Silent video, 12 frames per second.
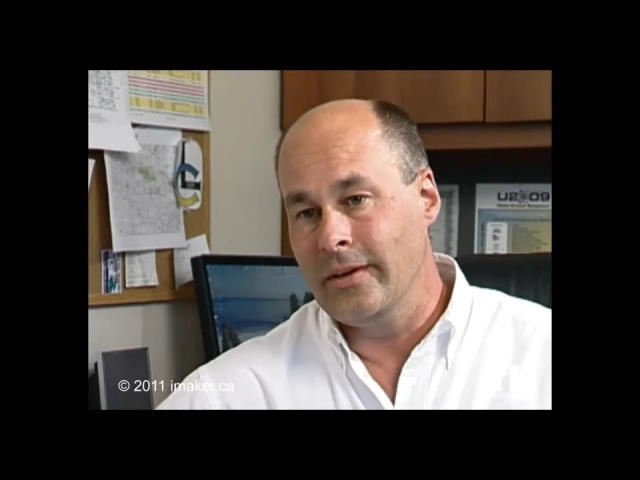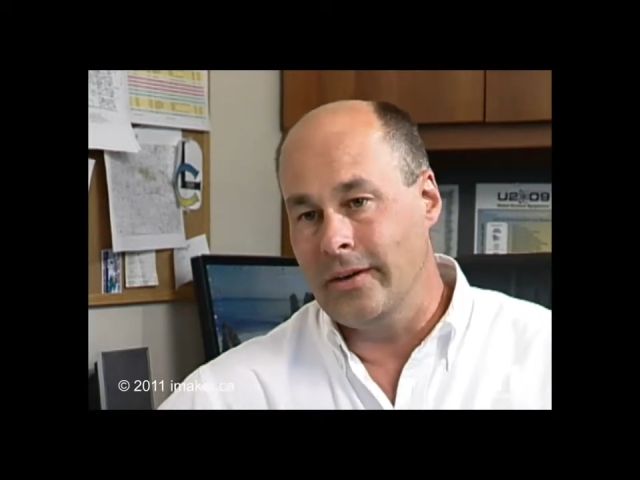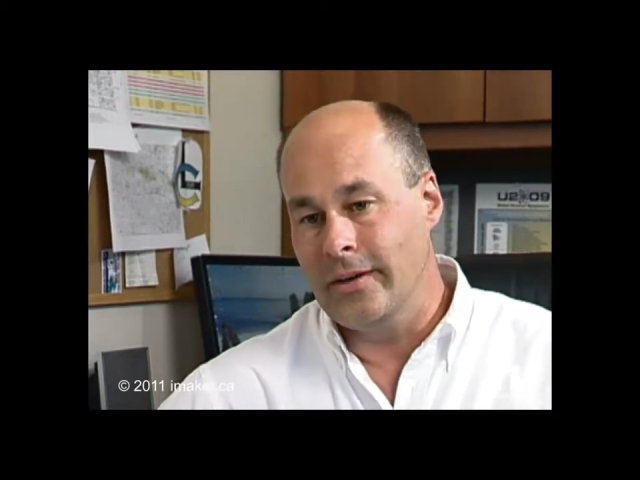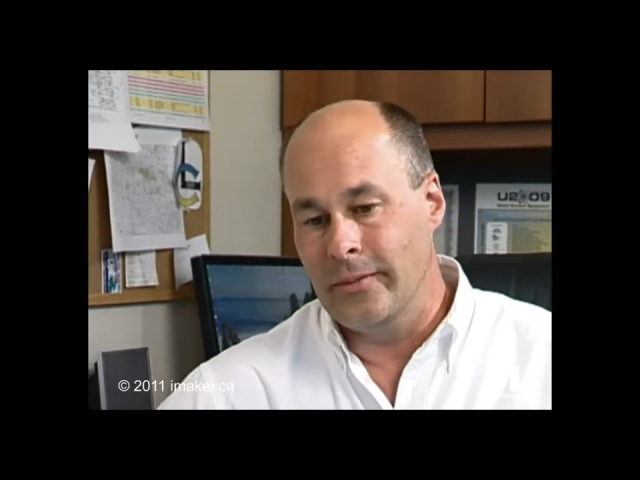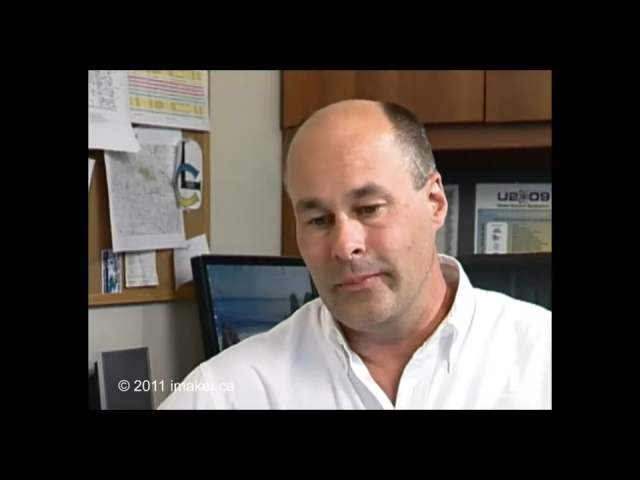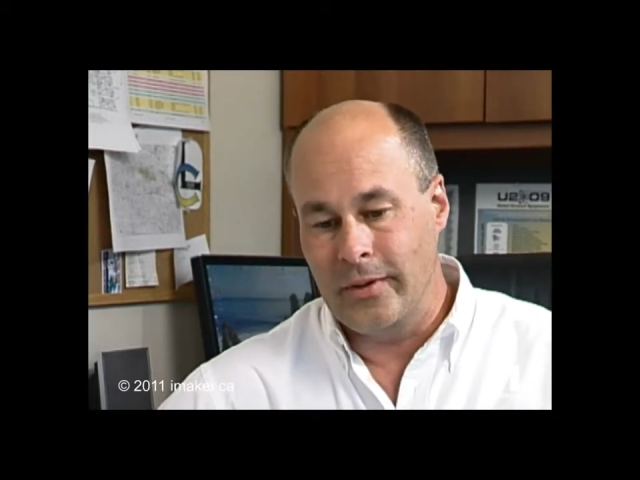
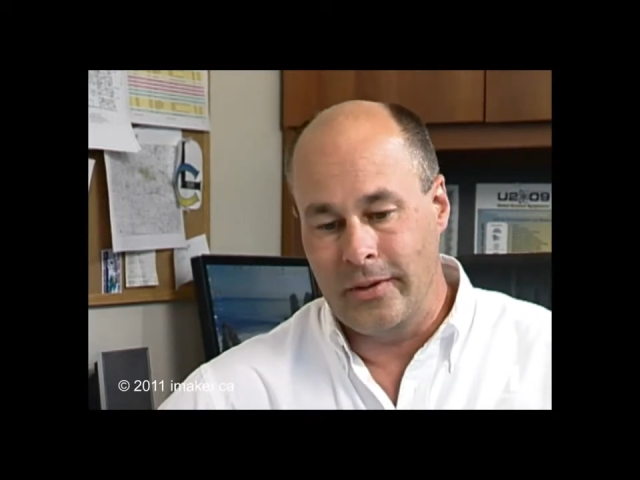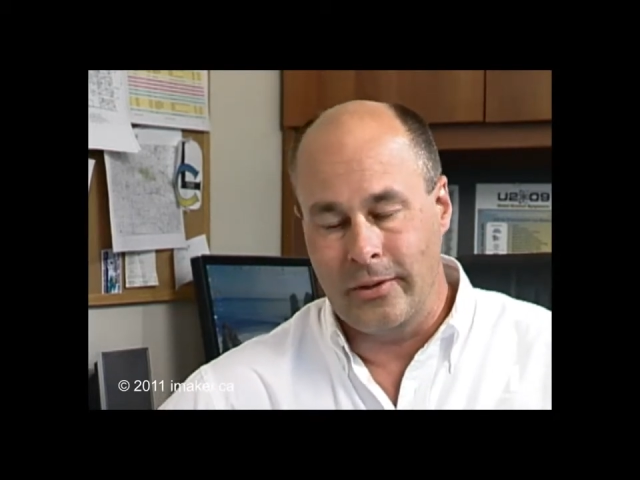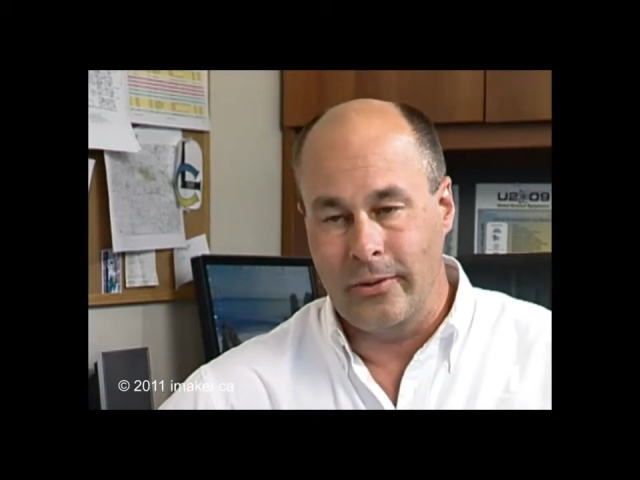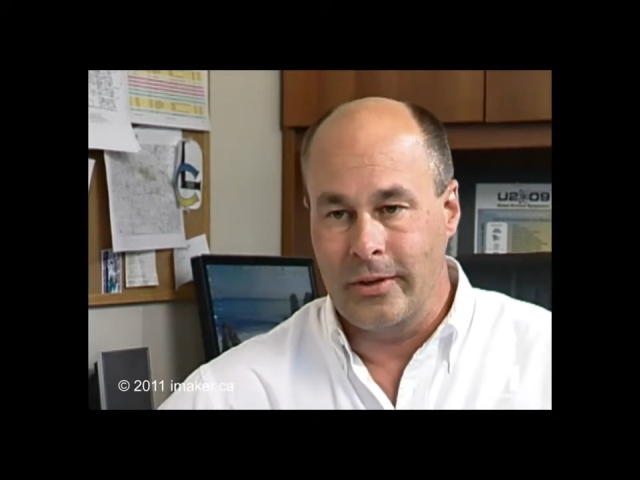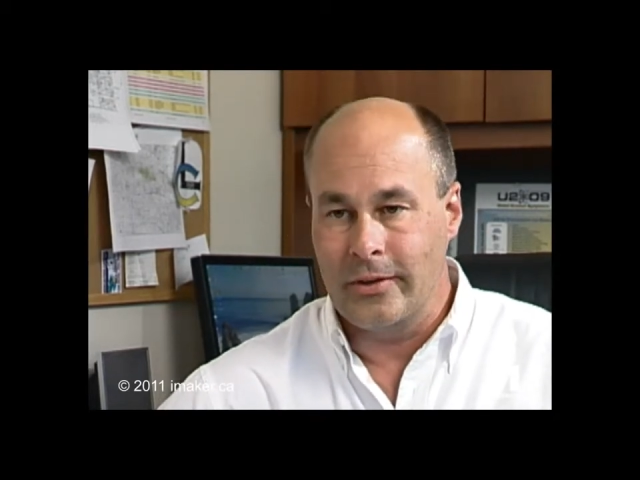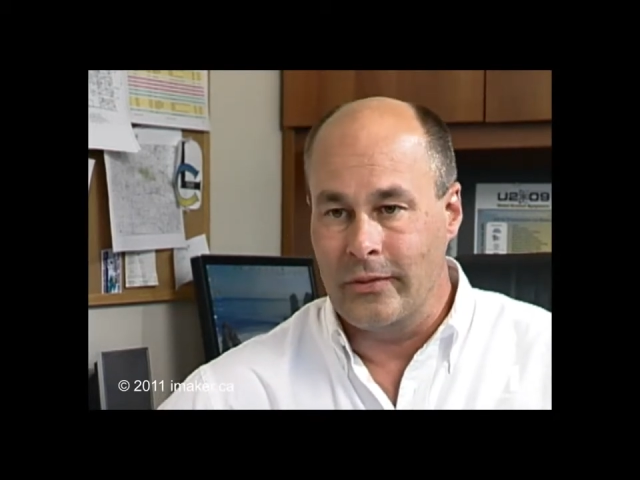uh, in the
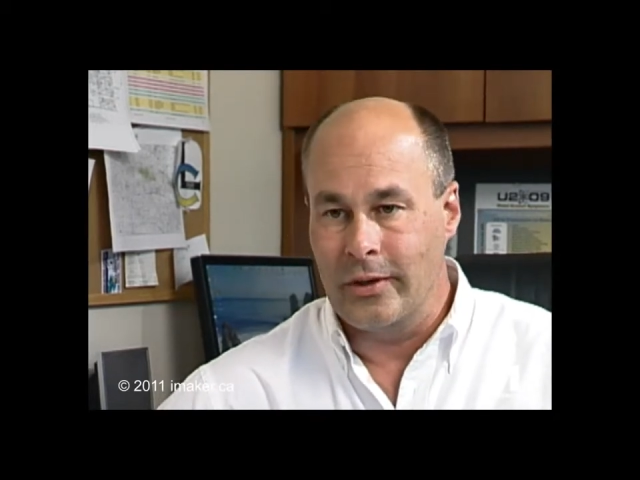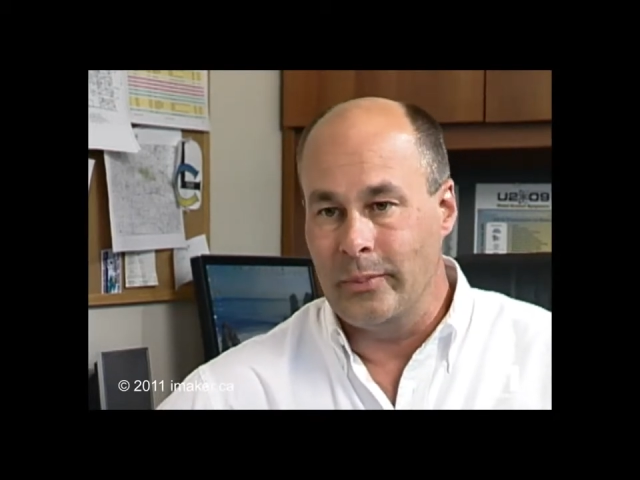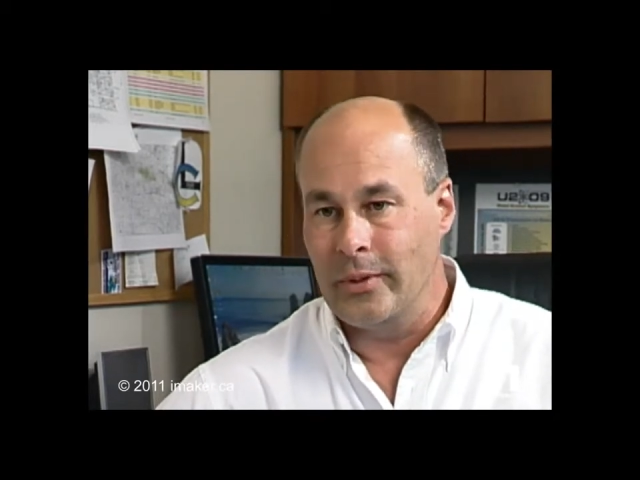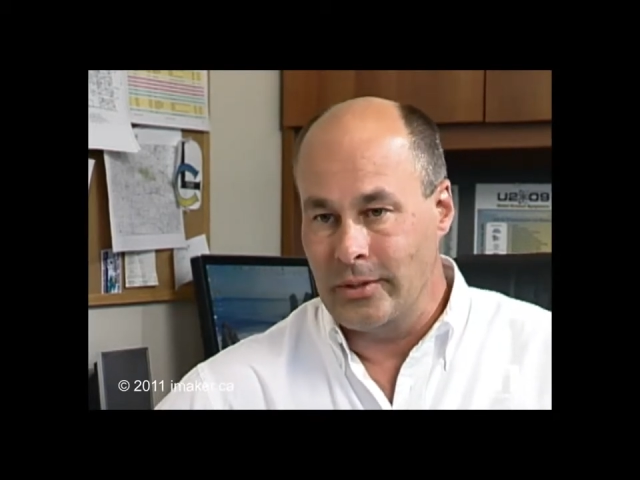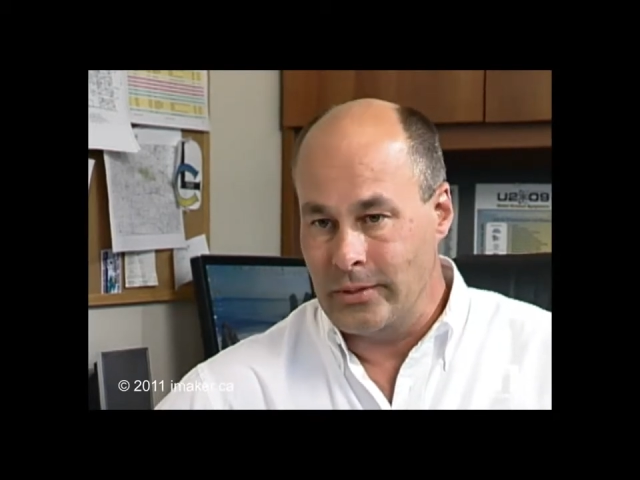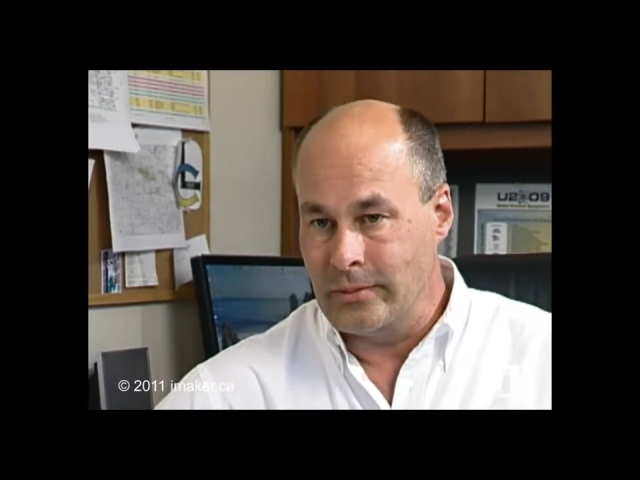Great Divide
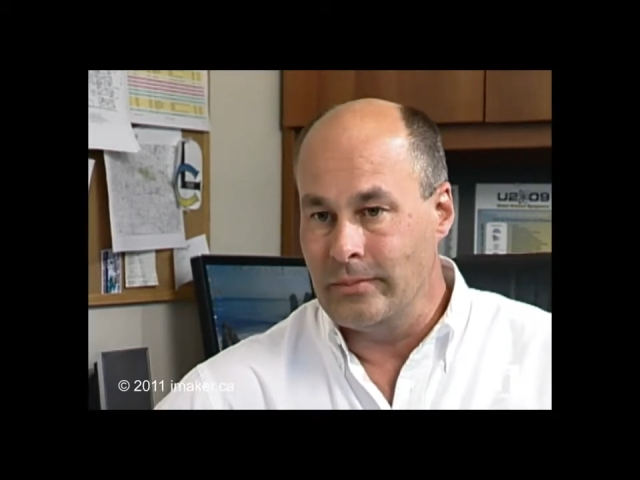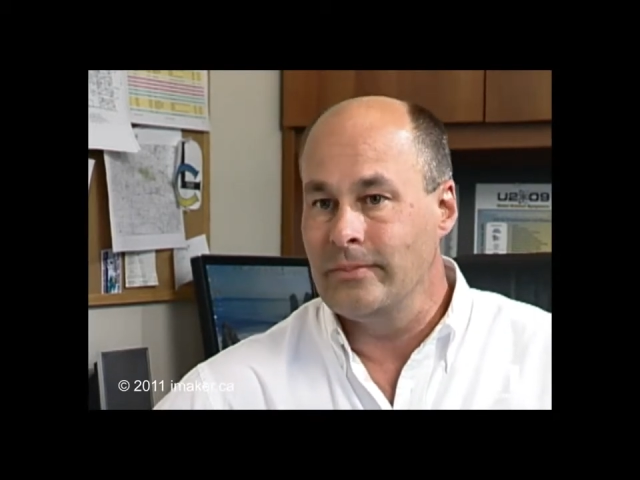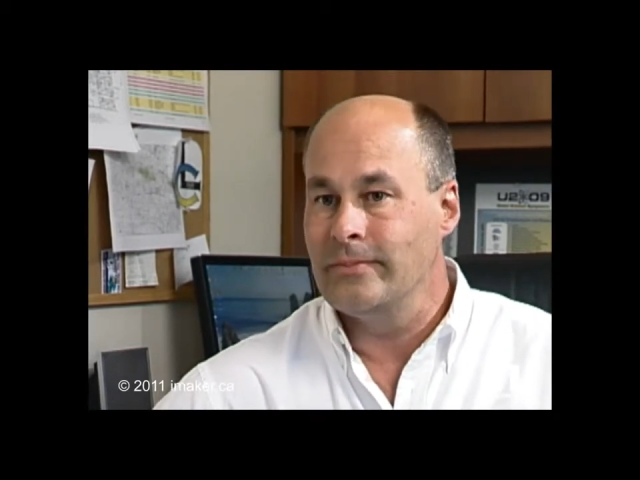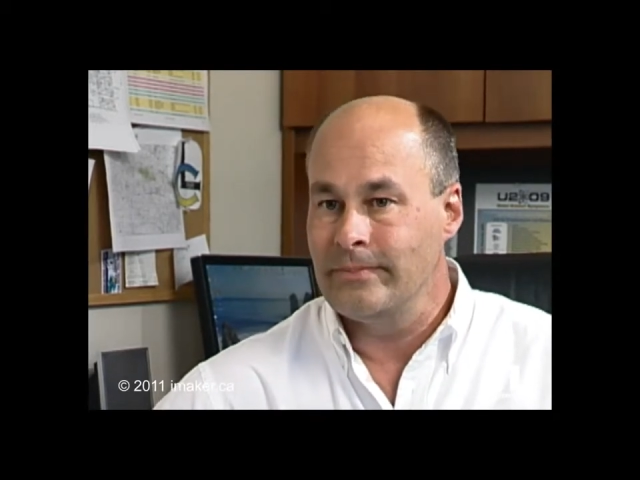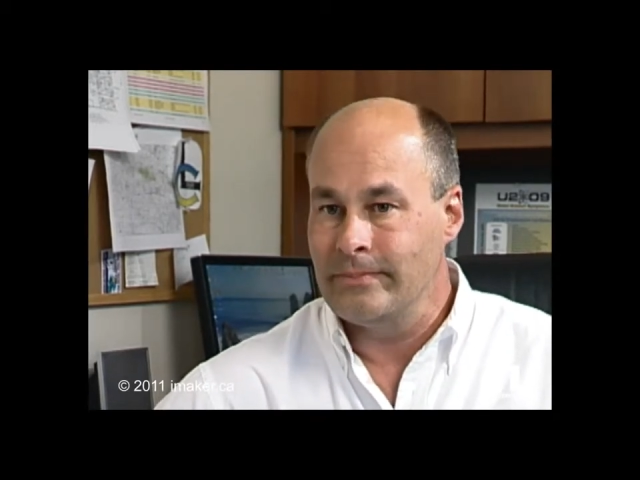Basin.